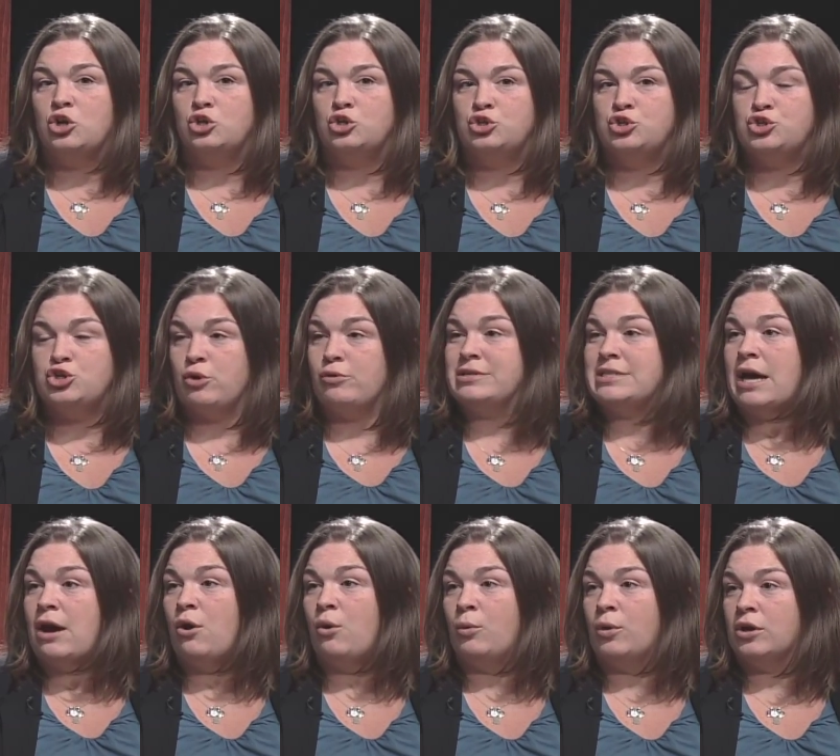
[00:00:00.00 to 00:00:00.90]
show us
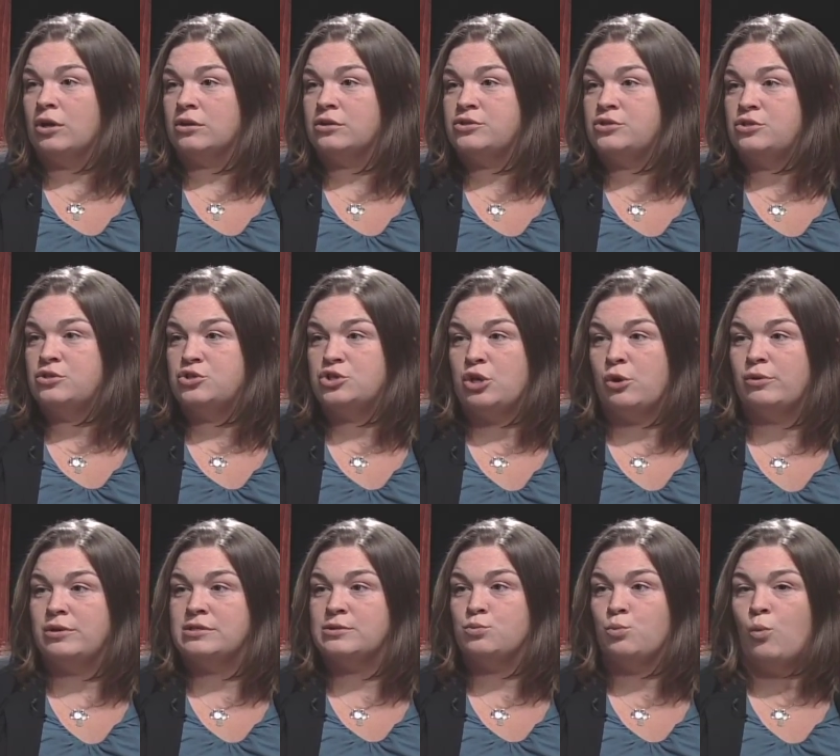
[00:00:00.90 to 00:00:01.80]
how it works, show
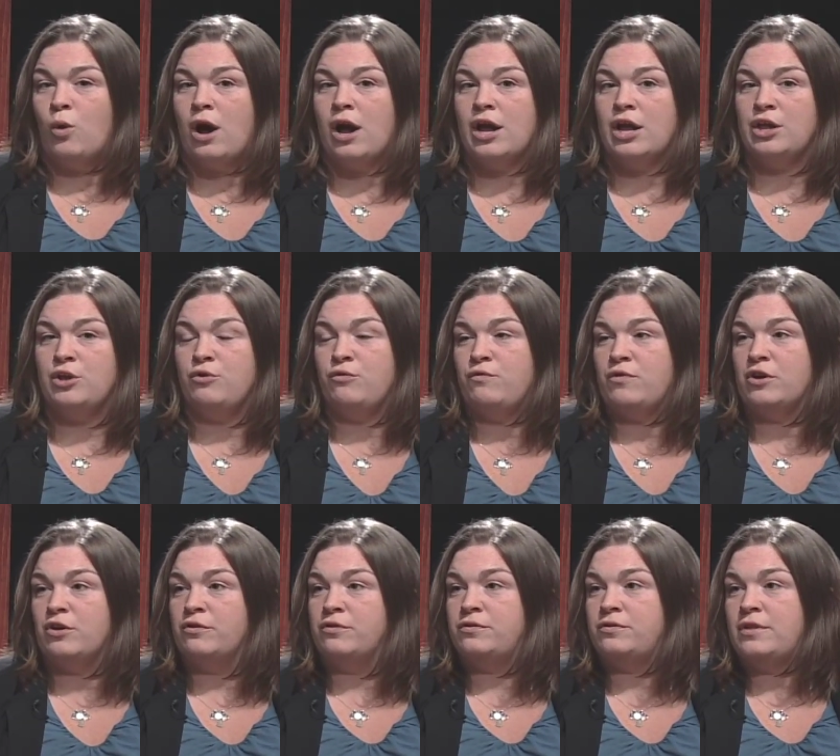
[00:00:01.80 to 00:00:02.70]
us why you
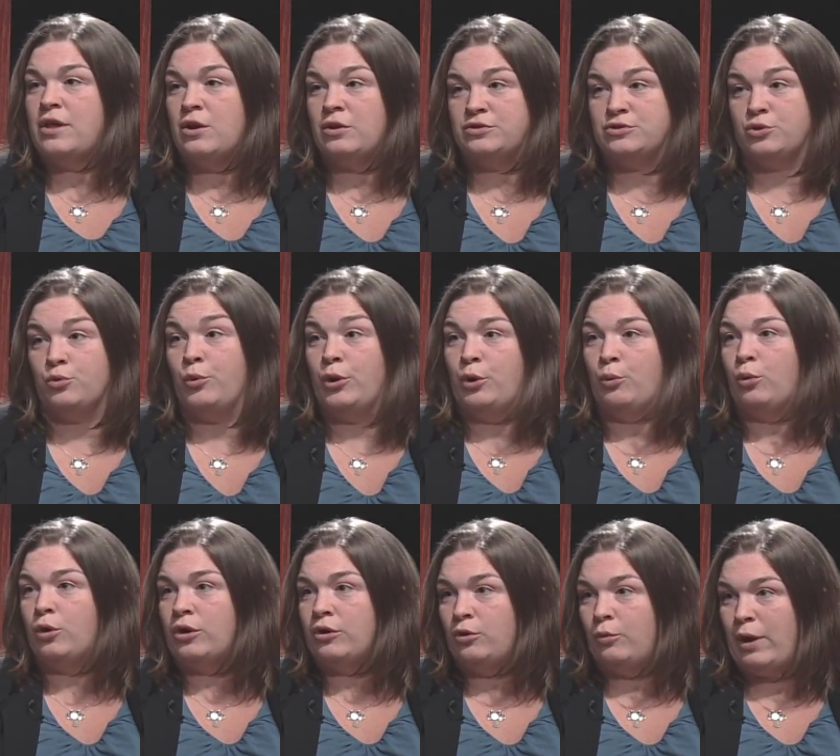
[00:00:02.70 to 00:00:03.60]
feel it's going to
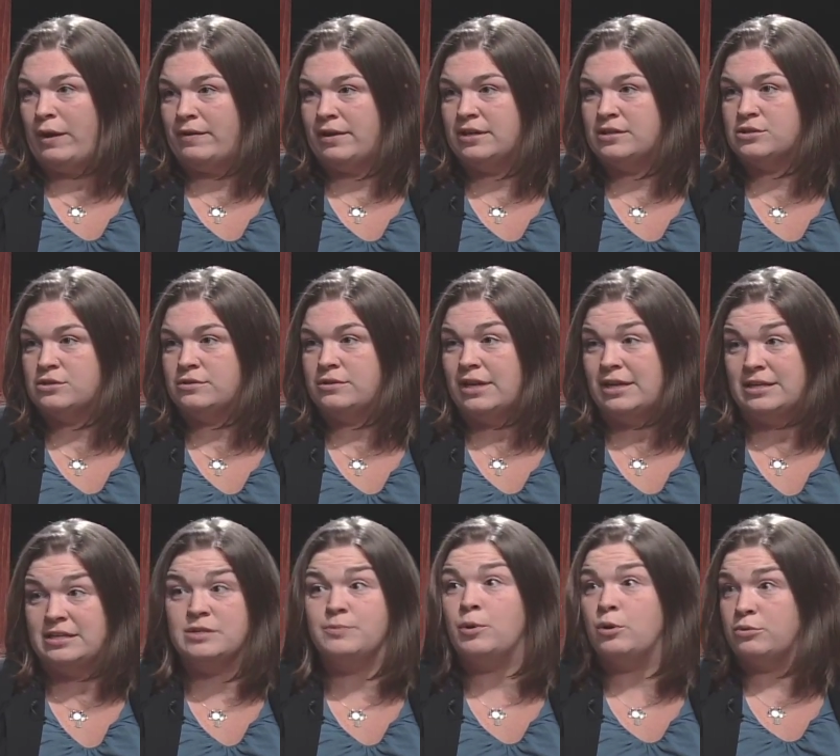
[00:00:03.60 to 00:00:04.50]
work in the way that it's, that
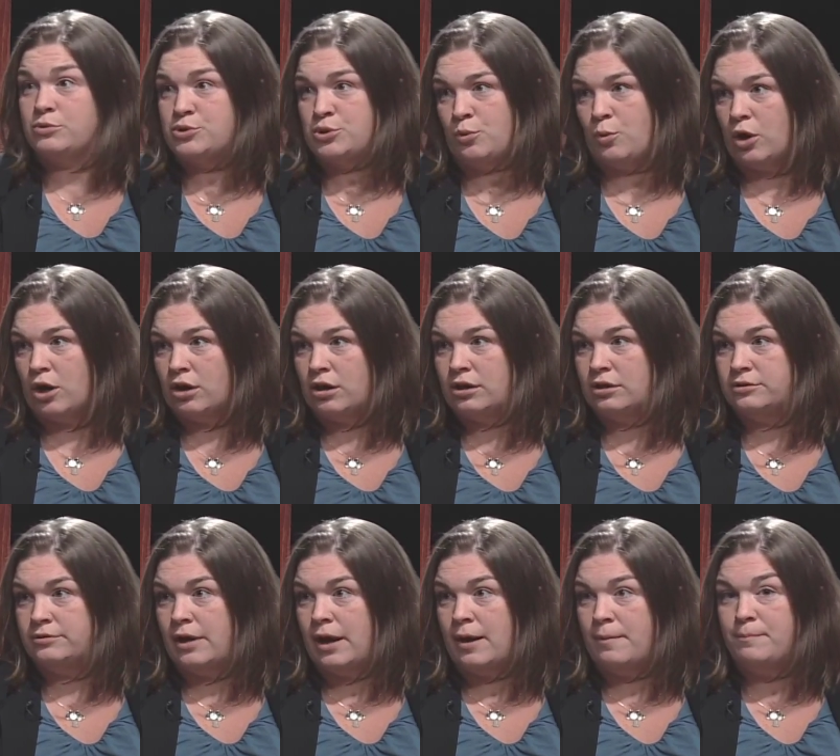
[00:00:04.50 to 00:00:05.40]
it's supposed to work.
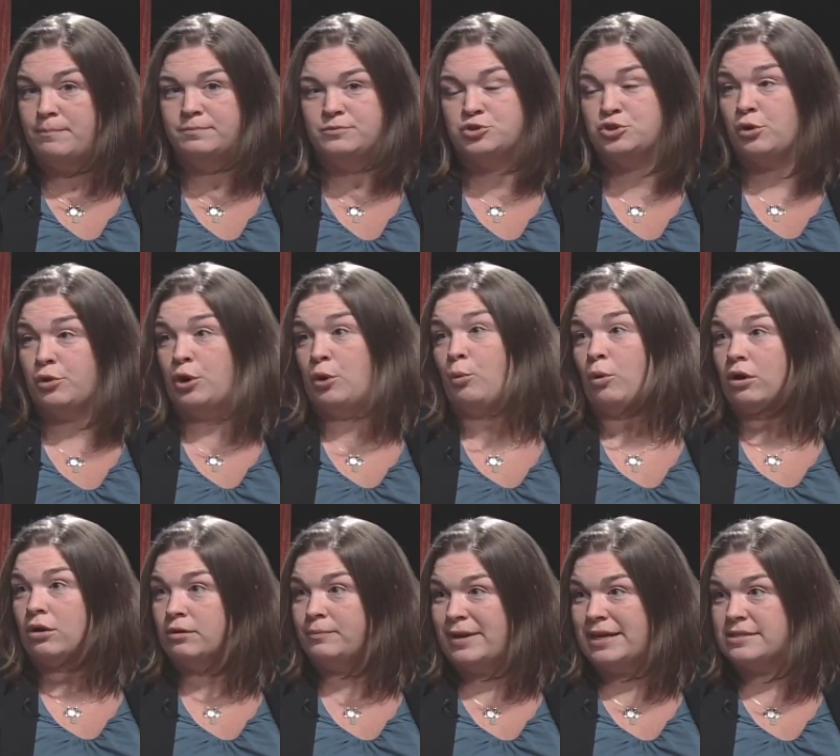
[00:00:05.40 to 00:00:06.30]
Uh, show your
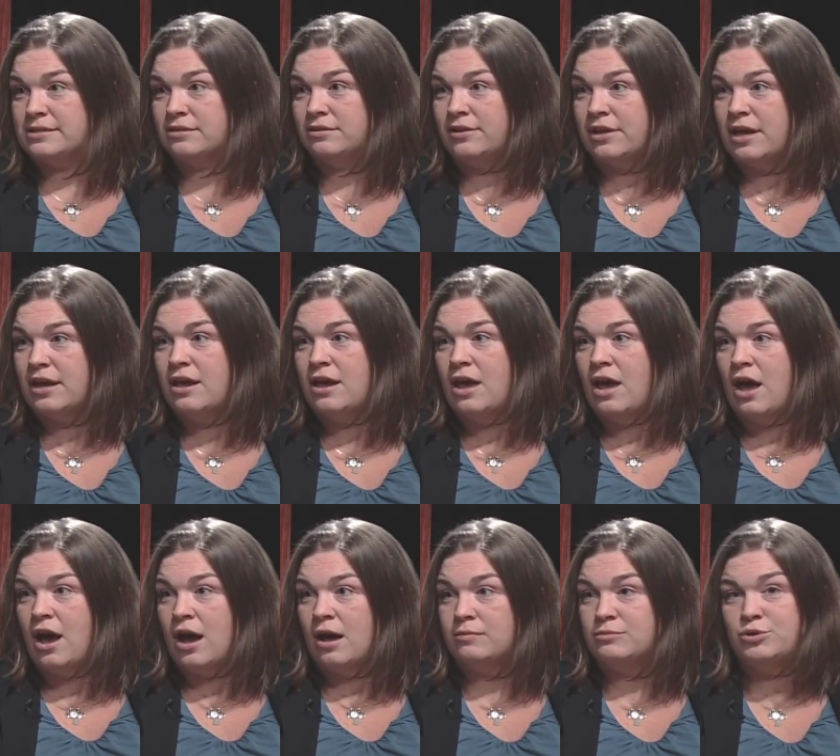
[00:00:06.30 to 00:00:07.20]
work, basically.
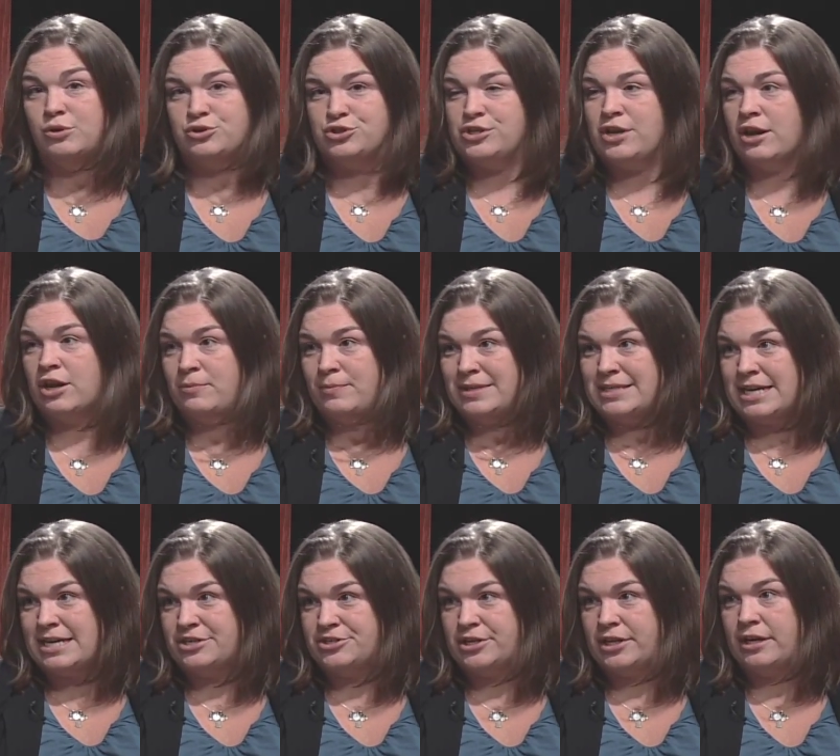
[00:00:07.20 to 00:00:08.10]
Um, show us your
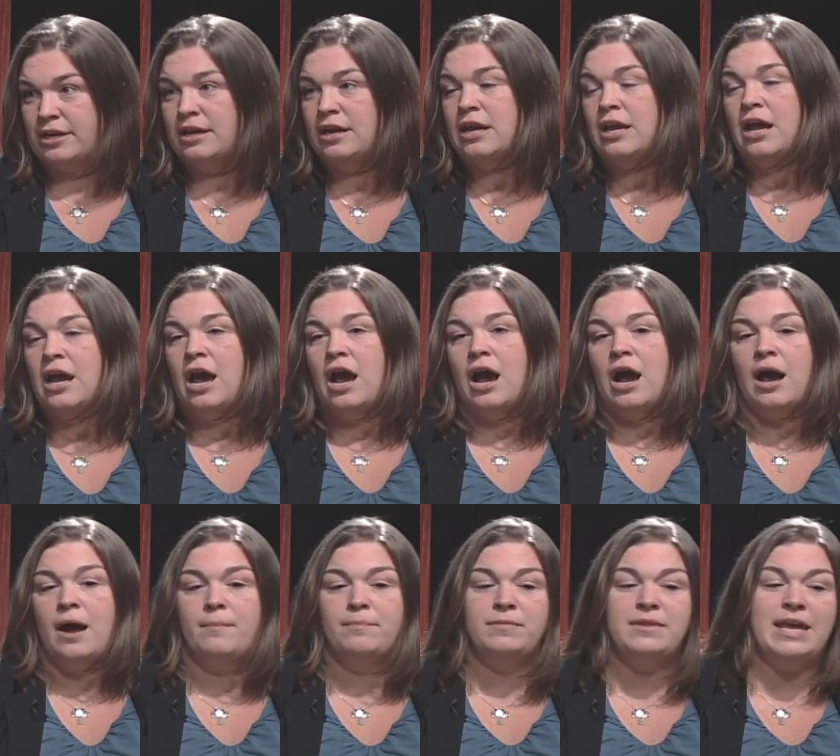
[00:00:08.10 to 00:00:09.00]
documentation.
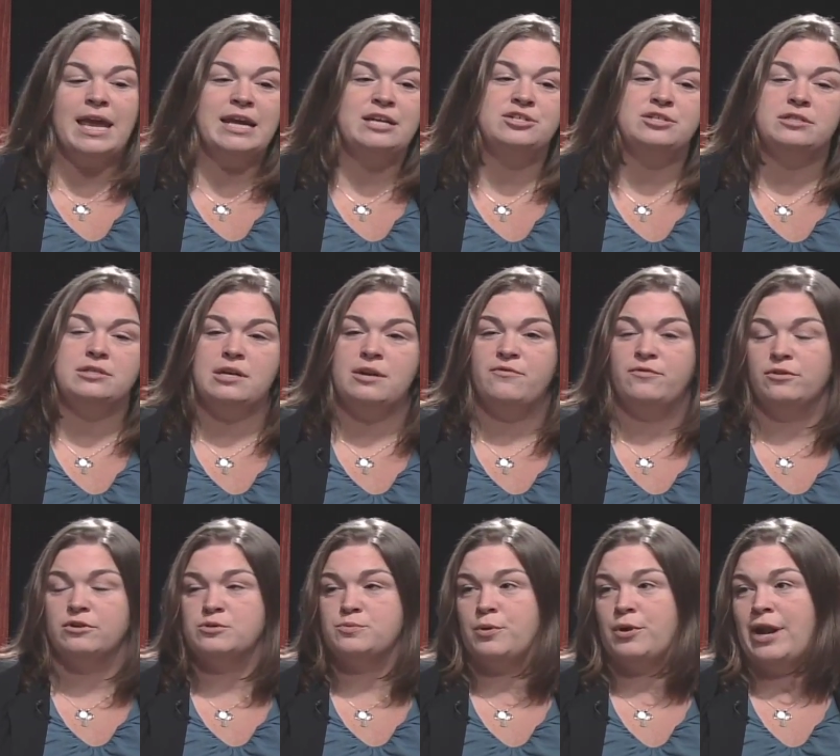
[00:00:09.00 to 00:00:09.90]
Um, the agency
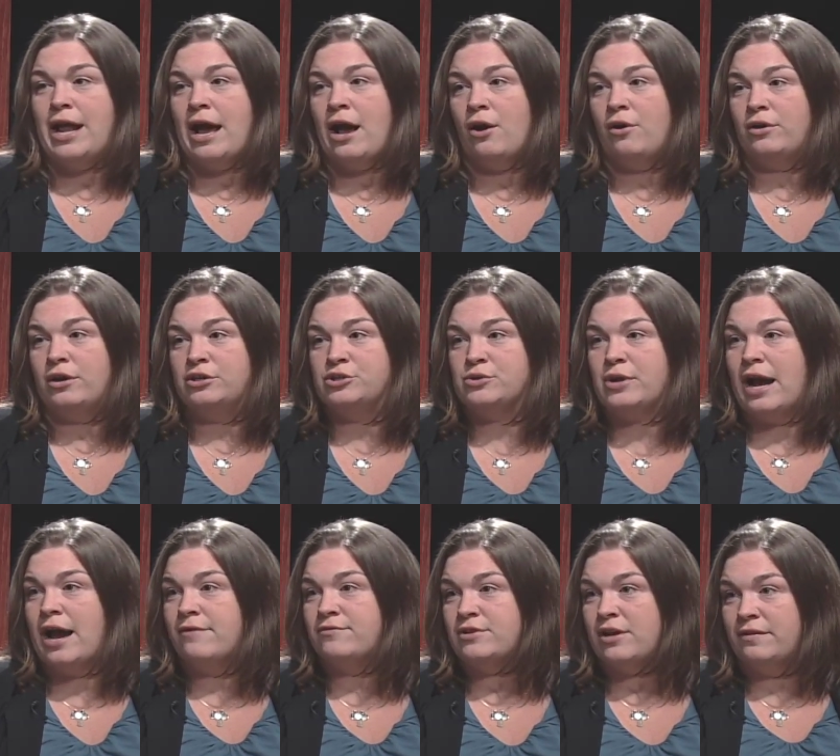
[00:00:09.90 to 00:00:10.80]
first put out a
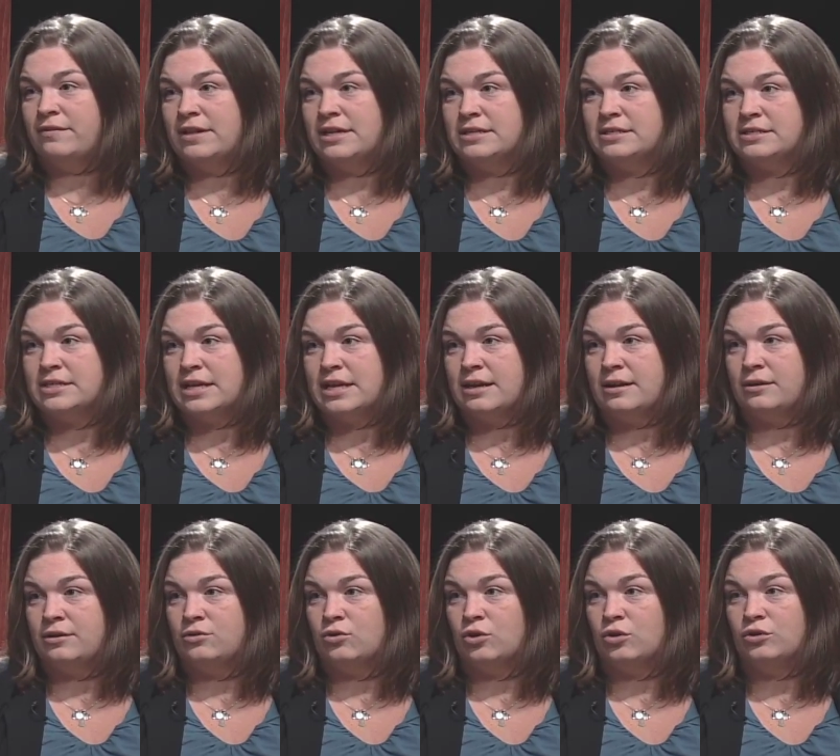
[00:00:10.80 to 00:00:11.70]
draft on this
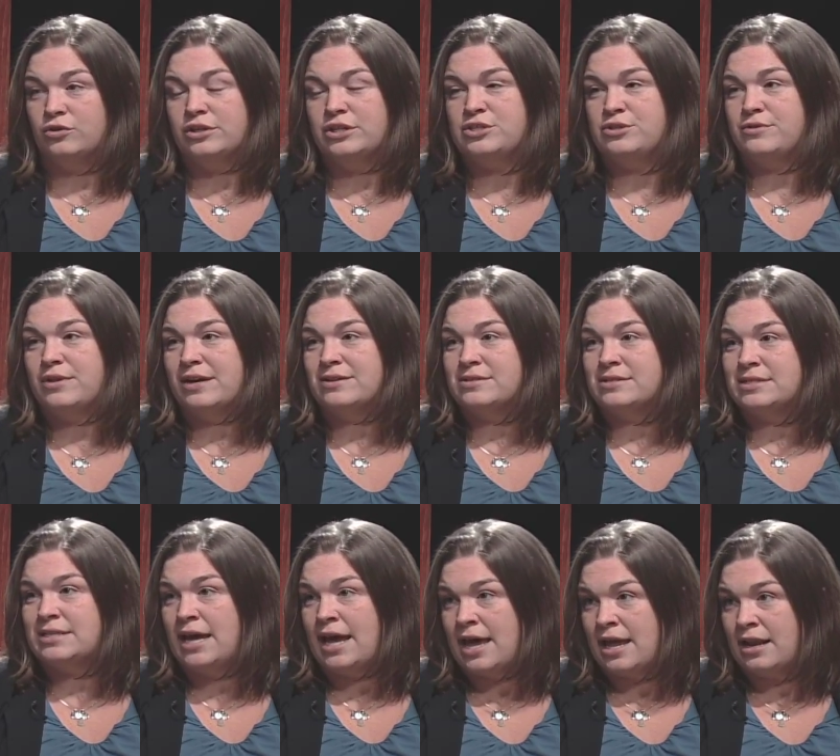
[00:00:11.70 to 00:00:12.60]
in early
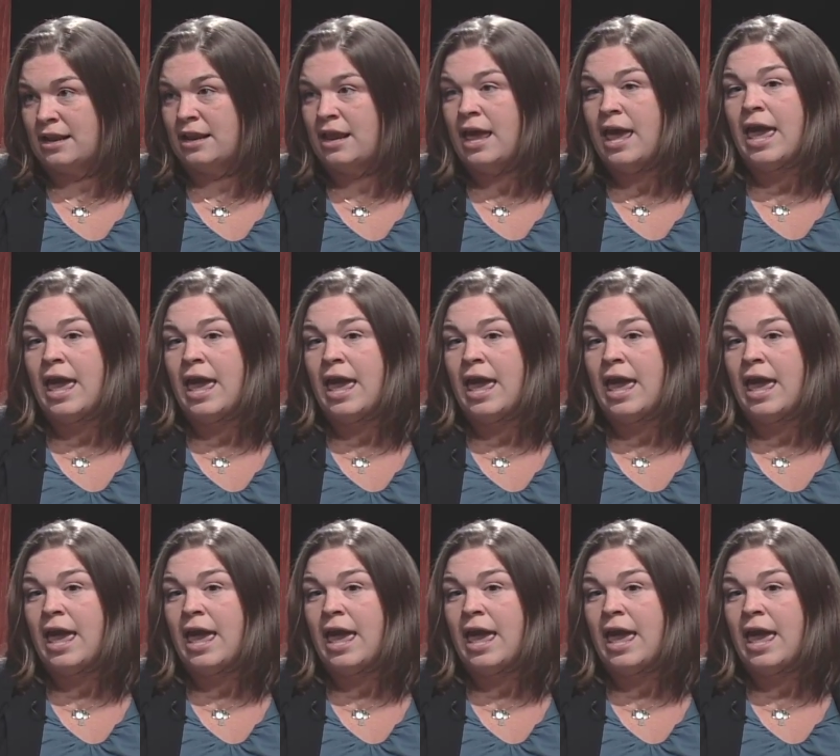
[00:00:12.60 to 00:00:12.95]
2010,